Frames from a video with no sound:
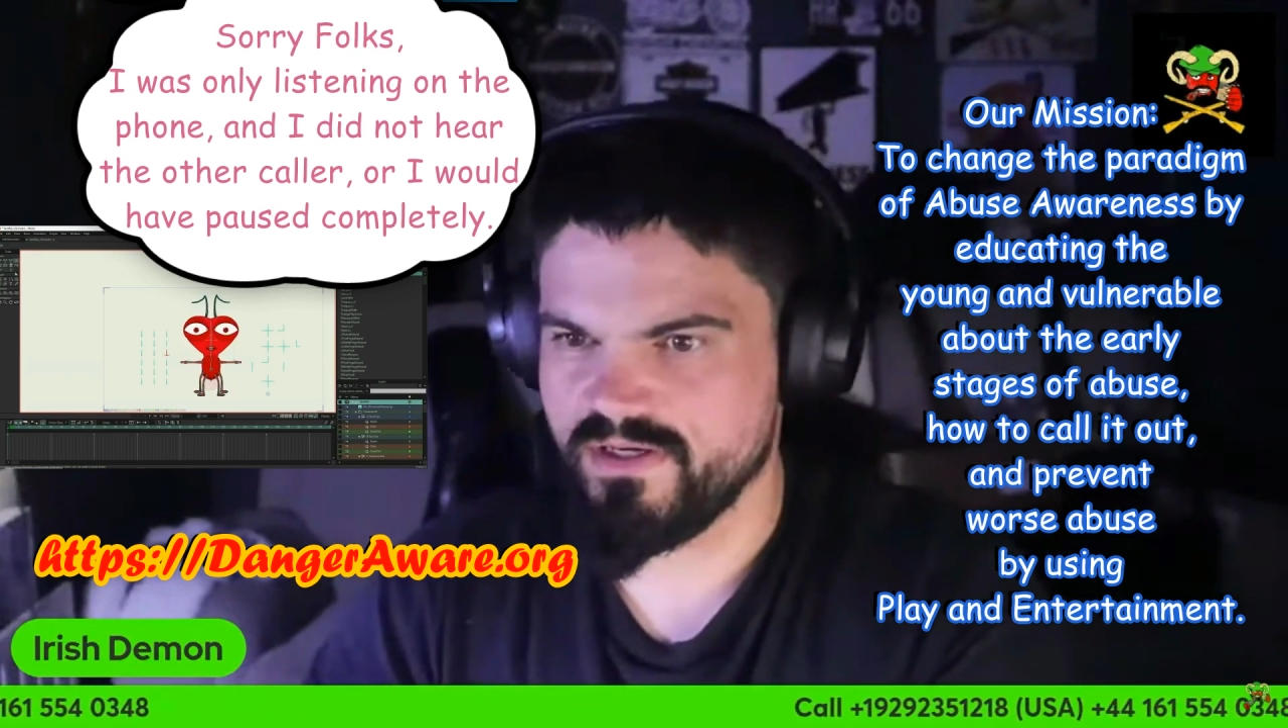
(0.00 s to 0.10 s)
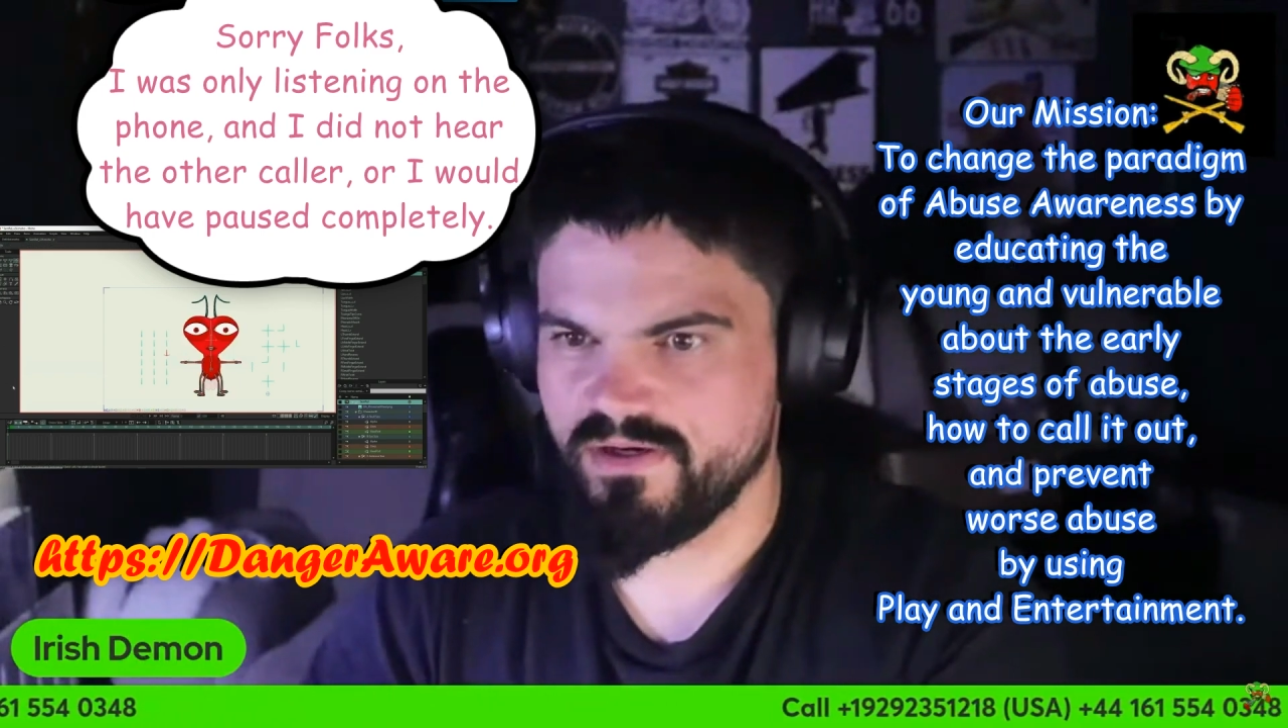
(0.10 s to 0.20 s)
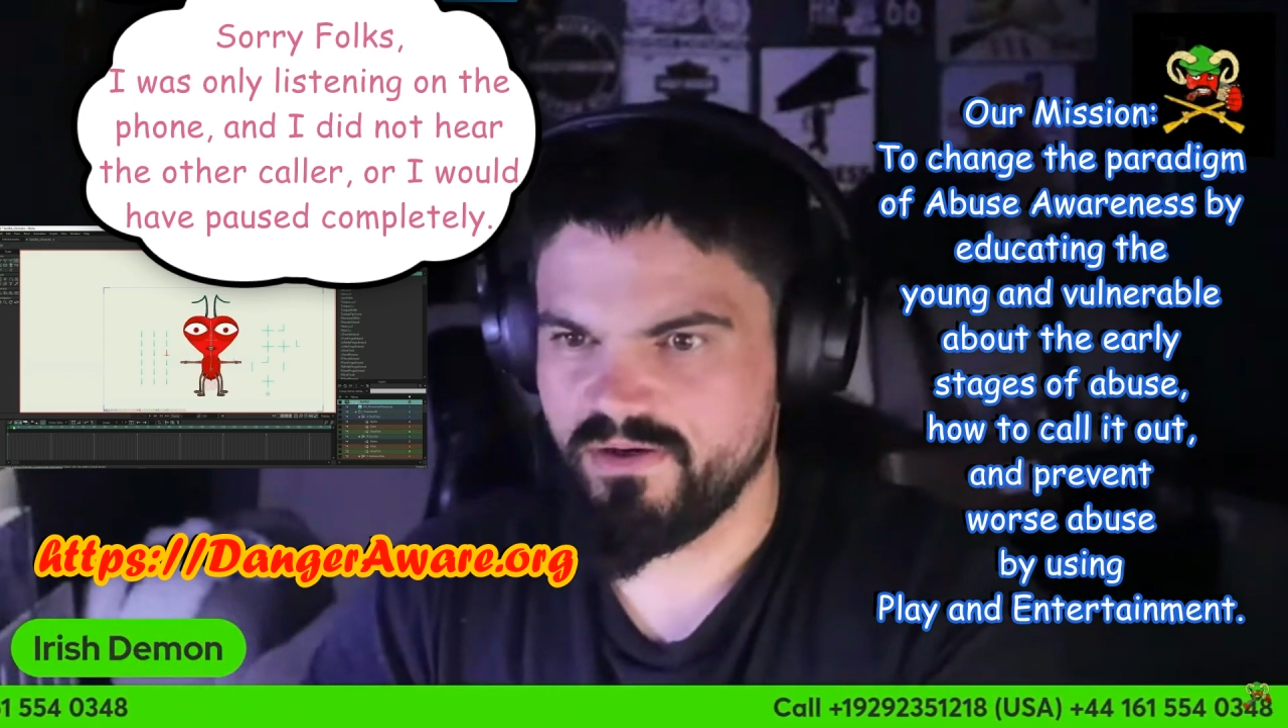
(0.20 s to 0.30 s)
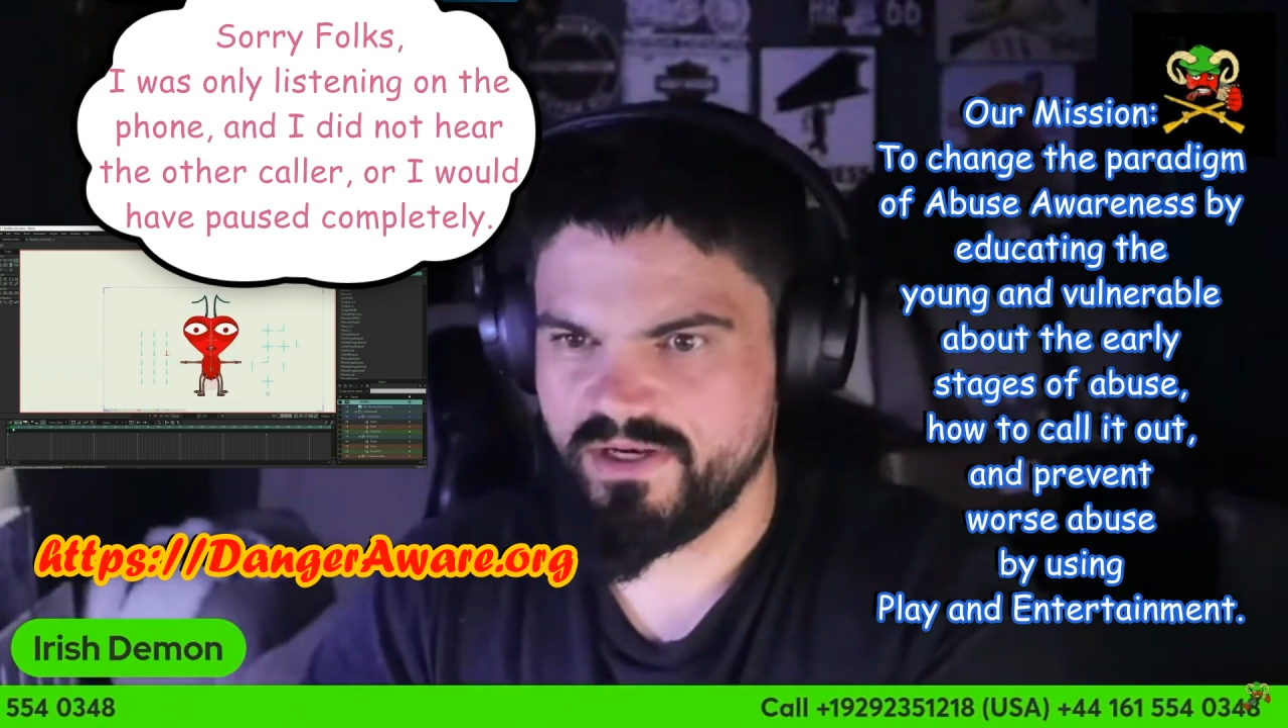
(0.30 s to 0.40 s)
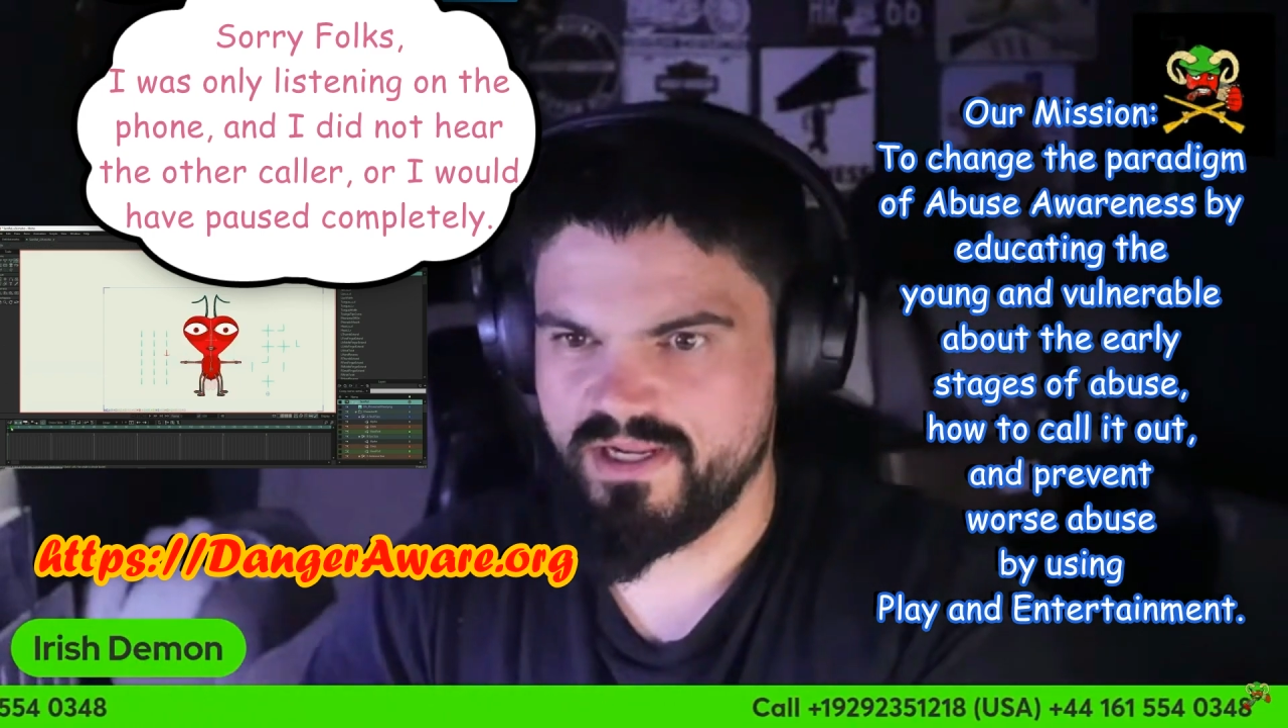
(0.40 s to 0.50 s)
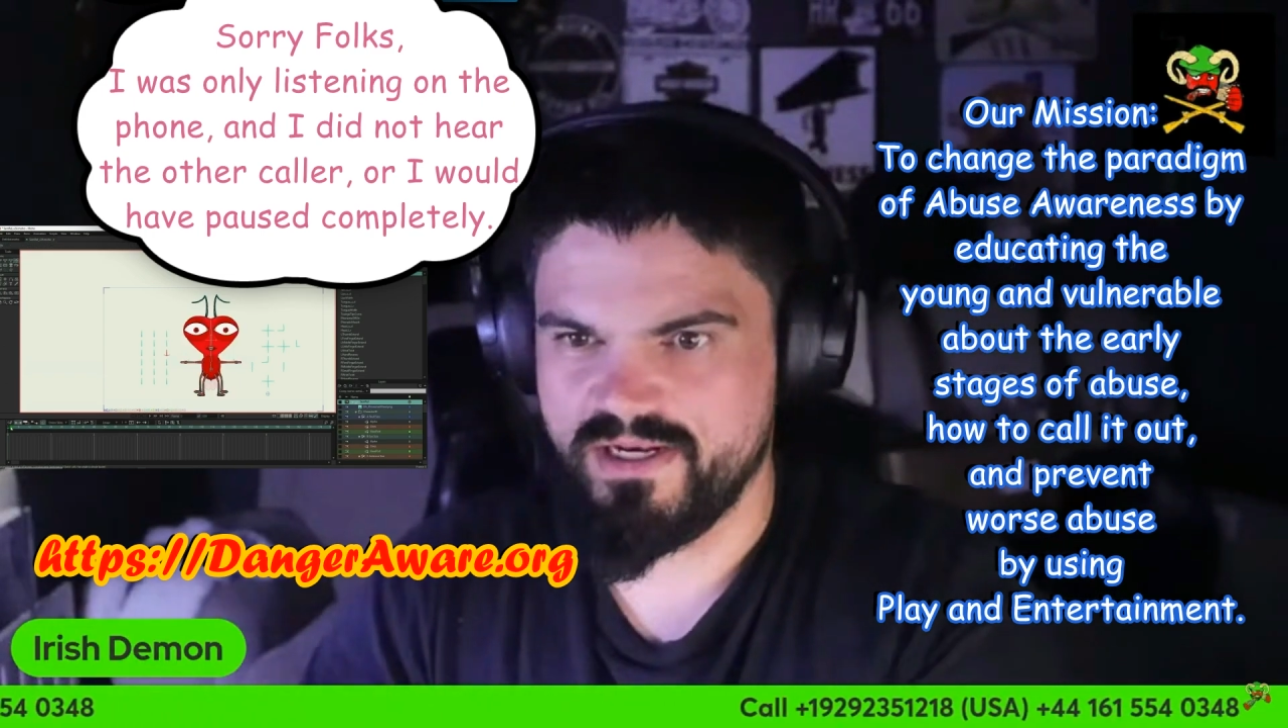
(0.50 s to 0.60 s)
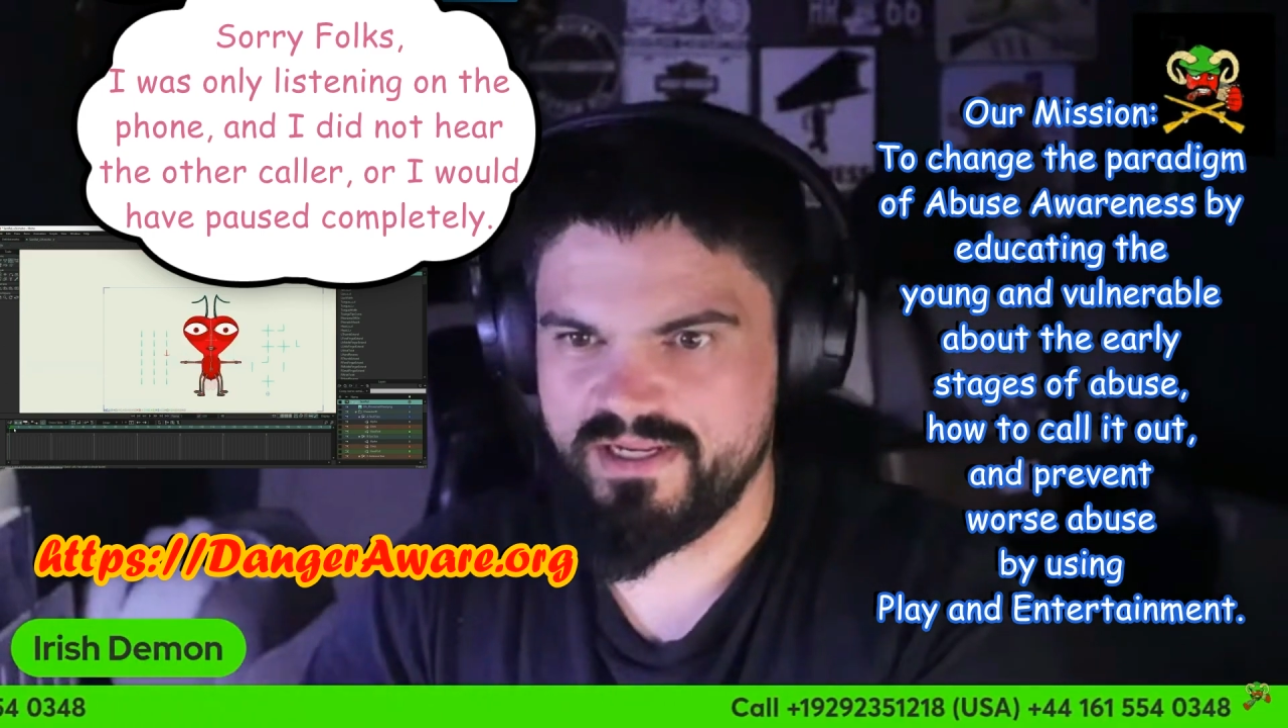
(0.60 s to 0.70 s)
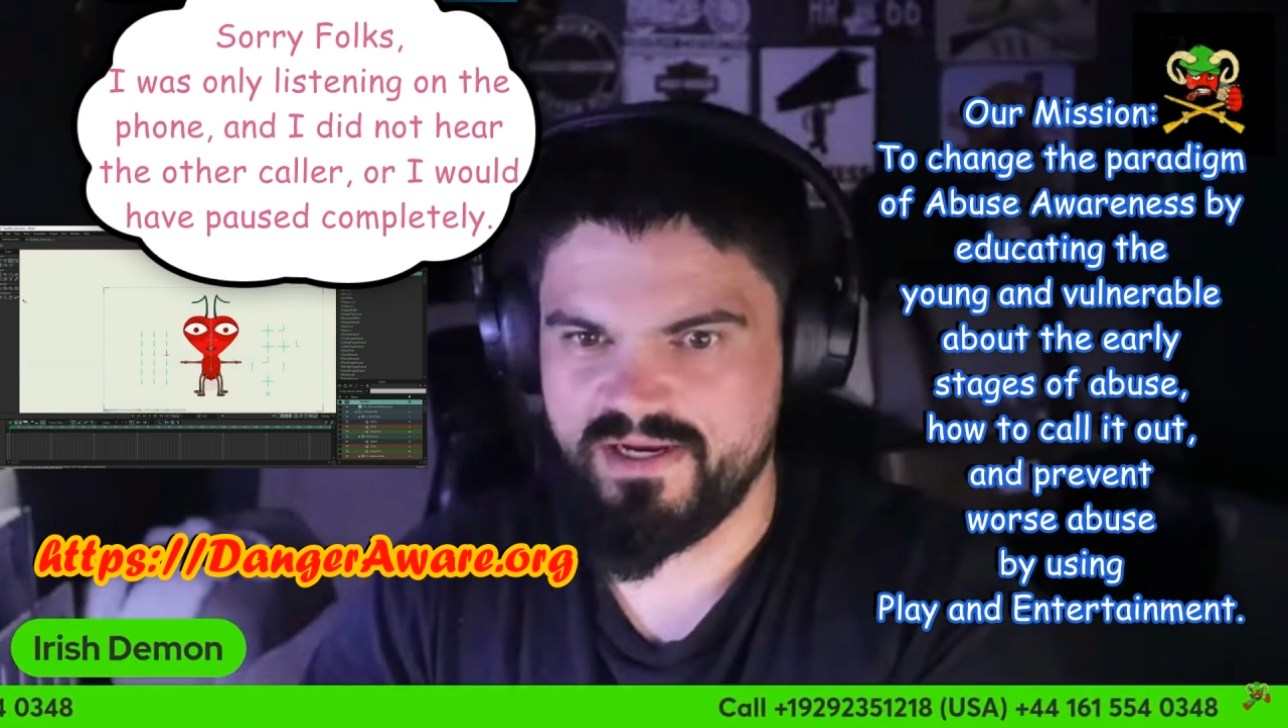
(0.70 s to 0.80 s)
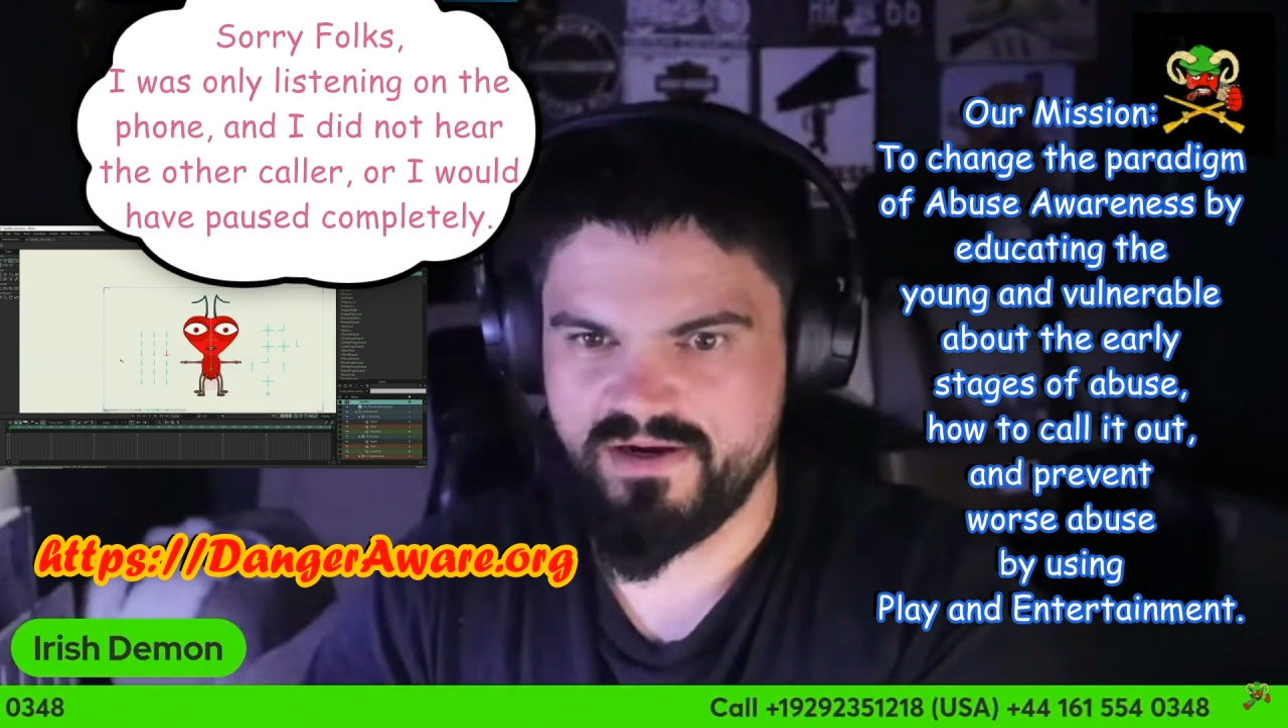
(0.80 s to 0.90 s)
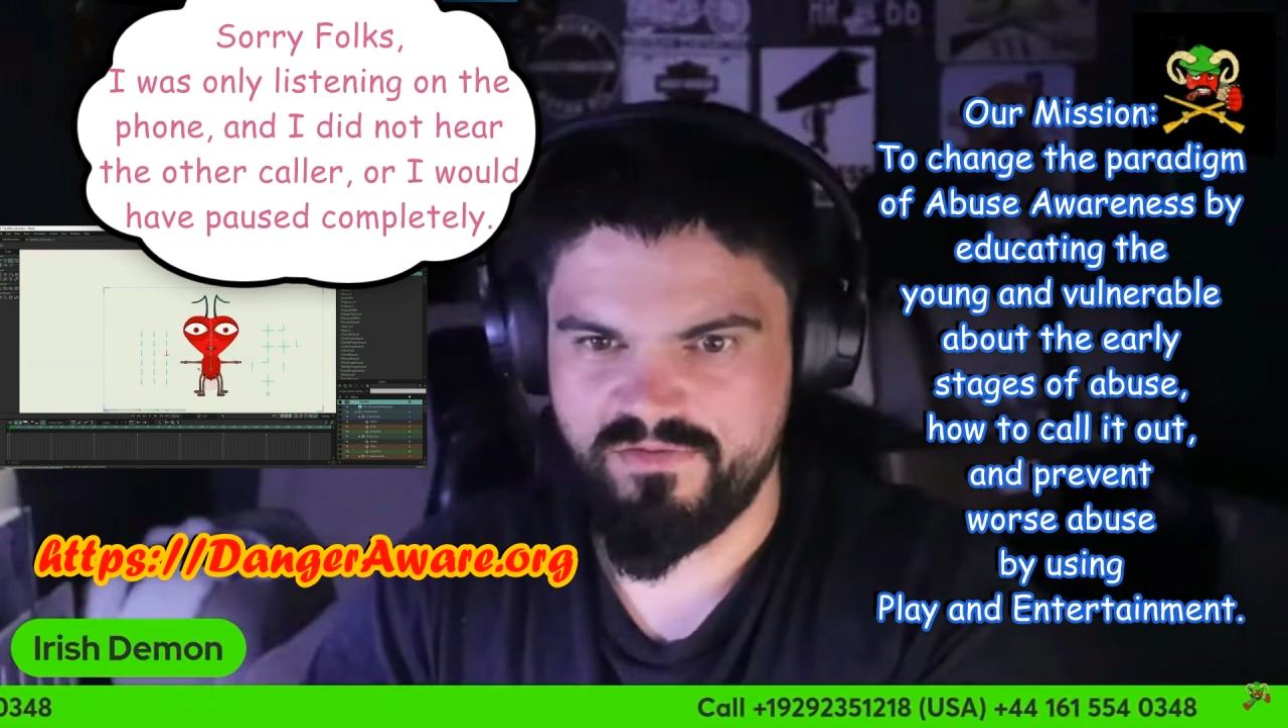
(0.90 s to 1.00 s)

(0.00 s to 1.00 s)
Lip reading: going on here.